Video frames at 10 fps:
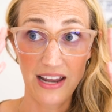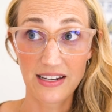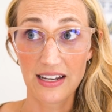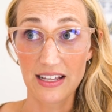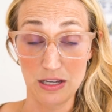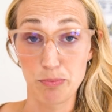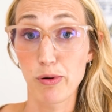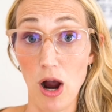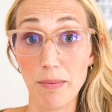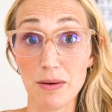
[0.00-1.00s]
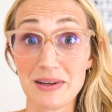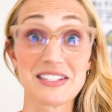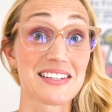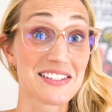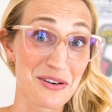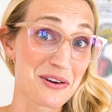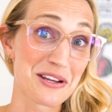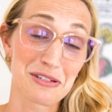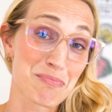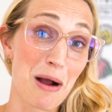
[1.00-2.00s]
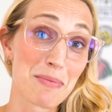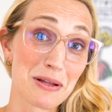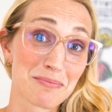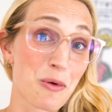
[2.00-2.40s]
and it's a problem. It's a serious problem.